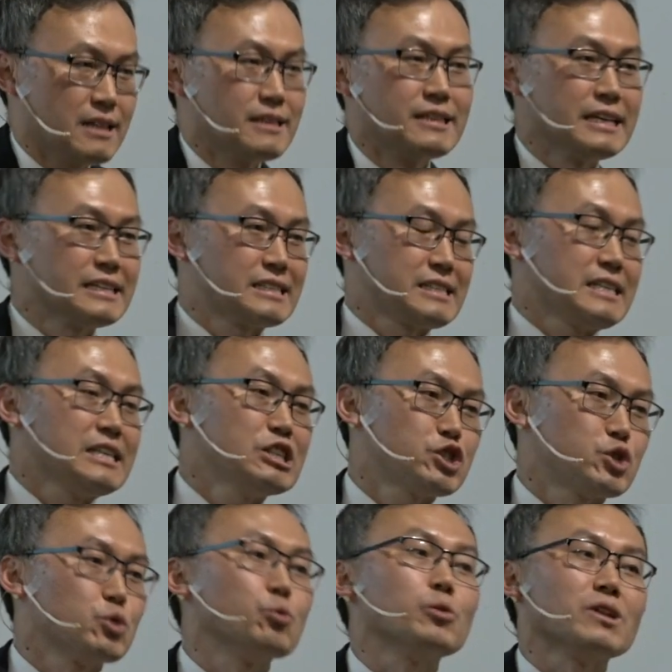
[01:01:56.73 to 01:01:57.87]
this
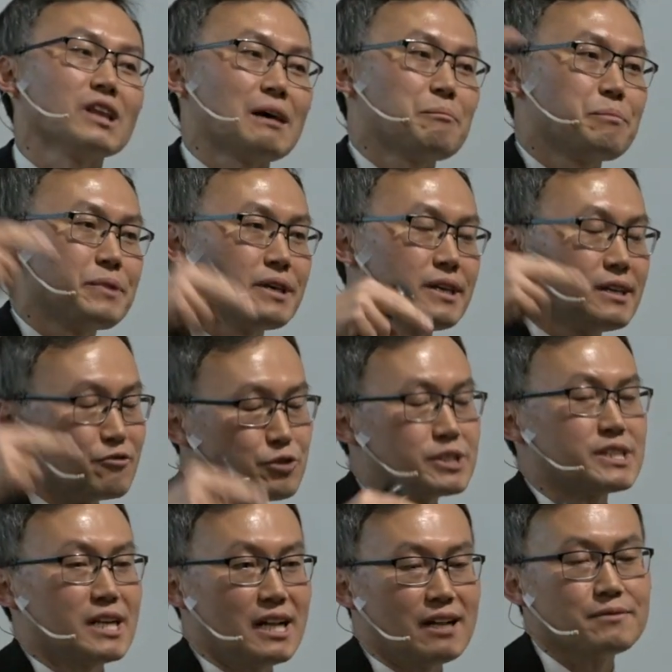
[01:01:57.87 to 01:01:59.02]
issue will not be
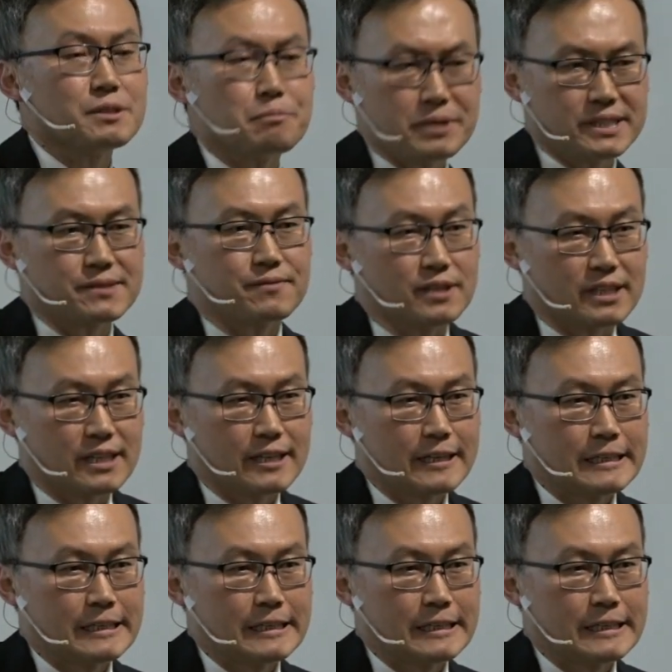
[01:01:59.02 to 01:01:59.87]
resolved peacefully.